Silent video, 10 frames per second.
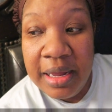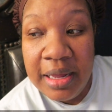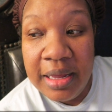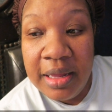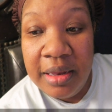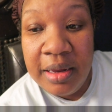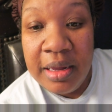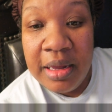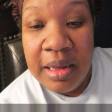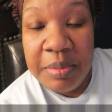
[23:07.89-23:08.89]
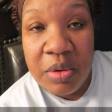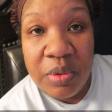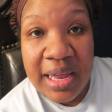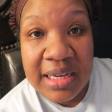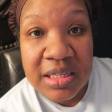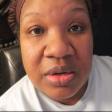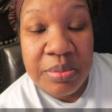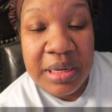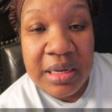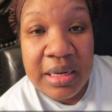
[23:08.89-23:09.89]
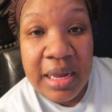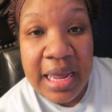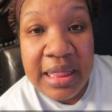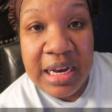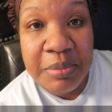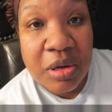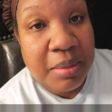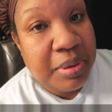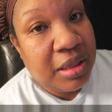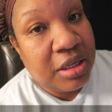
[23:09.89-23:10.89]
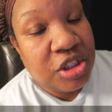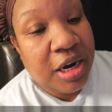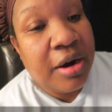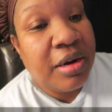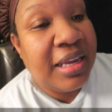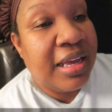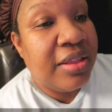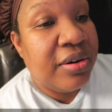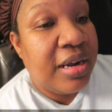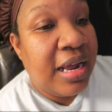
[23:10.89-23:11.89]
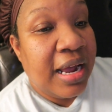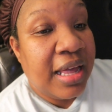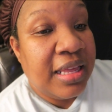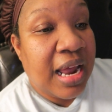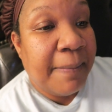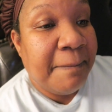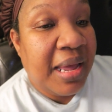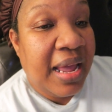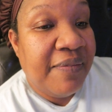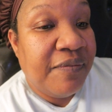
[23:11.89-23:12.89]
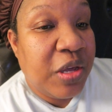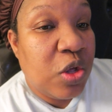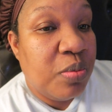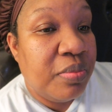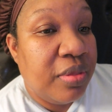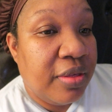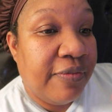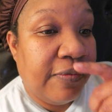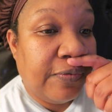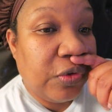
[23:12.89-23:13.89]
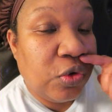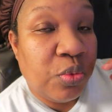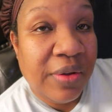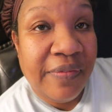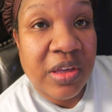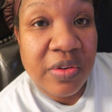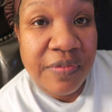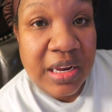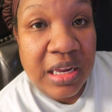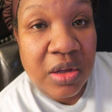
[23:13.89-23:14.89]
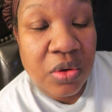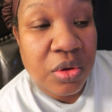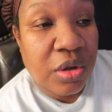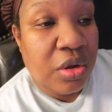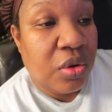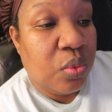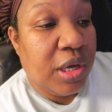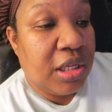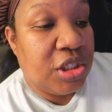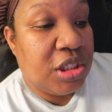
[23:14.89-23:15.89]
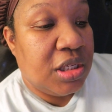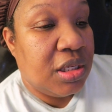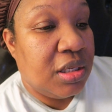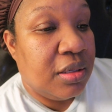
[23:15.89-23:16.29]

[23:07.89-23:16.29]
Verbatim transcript: and I'm gonna relax a little bit and then I'm gonna put the chair together and then I may film the full reveal video which